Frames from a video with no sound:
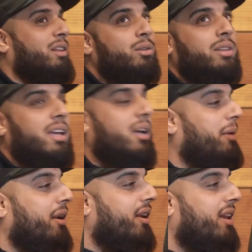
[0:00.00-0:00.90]
I do think
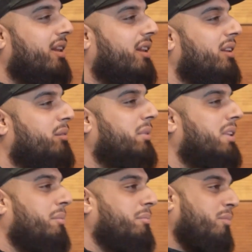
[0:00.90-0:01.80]
about it,
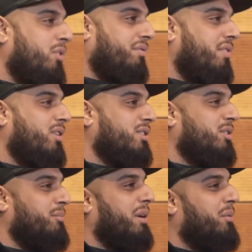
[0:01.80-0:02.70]
but I'm more
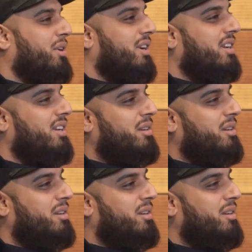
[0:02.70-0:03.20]
focused on my work.